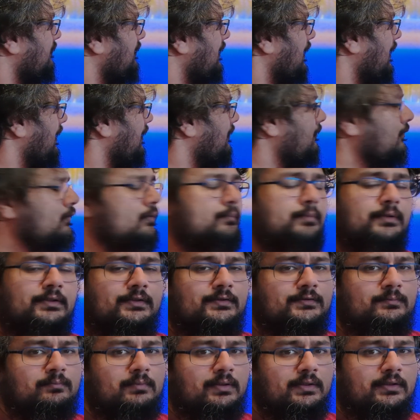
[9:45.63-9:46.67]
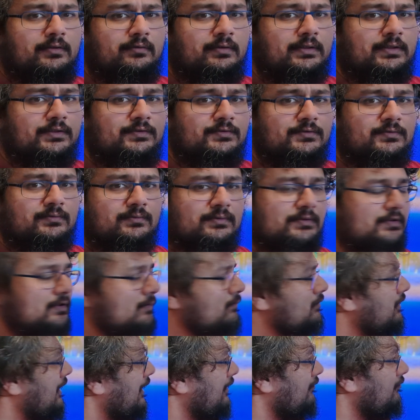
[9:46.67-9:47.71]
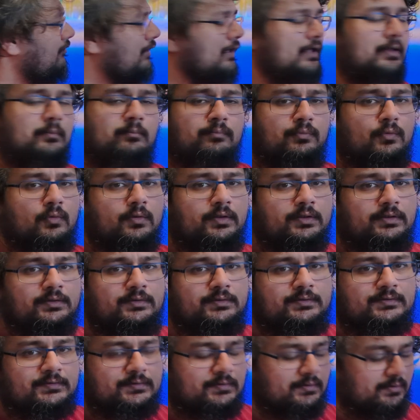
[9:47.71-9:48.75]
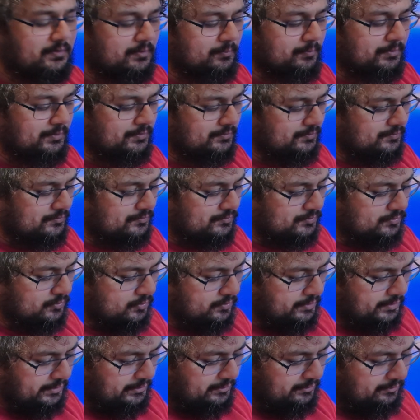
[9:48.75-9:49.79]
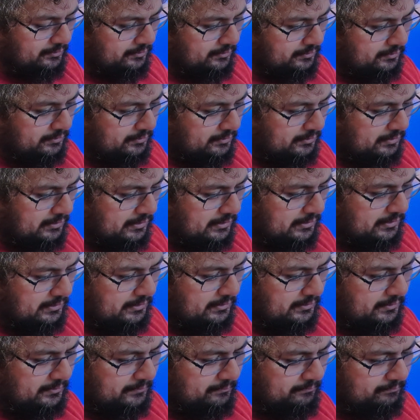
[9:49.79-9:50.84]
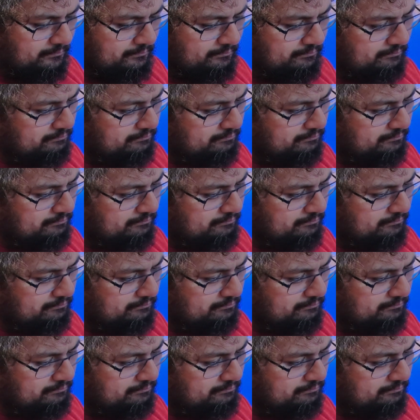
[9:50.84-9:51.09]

that Ruby's mother is. It seems like very important. It's gonna come into the story. Um,